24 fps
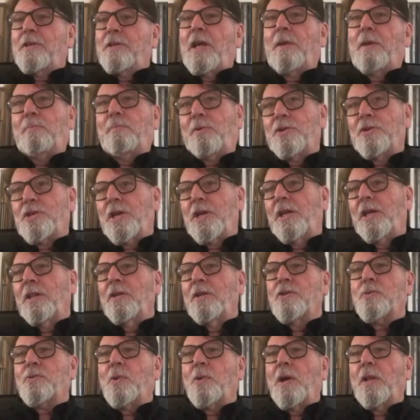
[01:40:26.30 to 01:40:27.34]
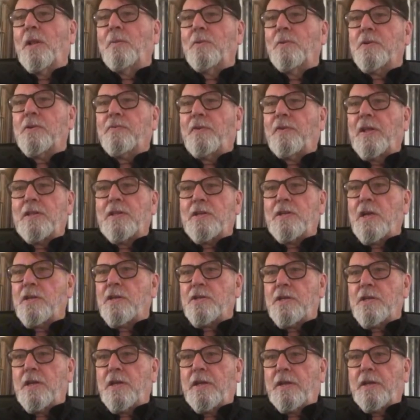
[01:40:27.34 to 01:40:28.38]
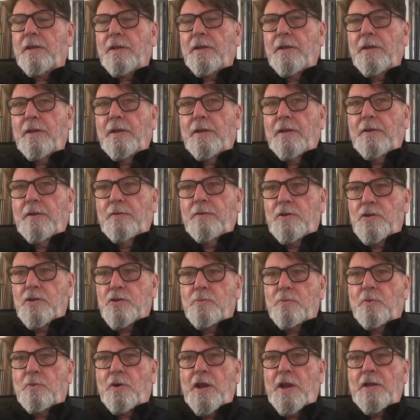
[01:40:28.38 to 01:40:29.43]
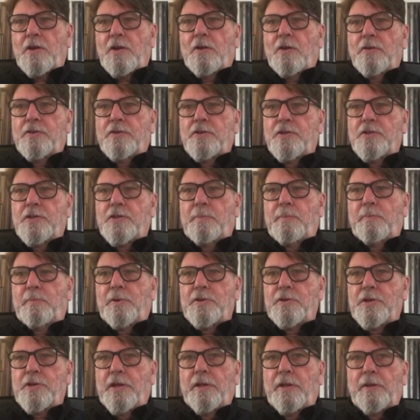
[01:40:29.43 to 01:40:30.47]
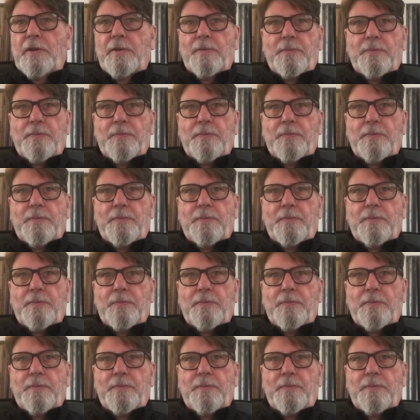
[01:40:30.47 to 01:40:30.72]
And Brazil as well was fantastic. Did some great concerts in Brazil.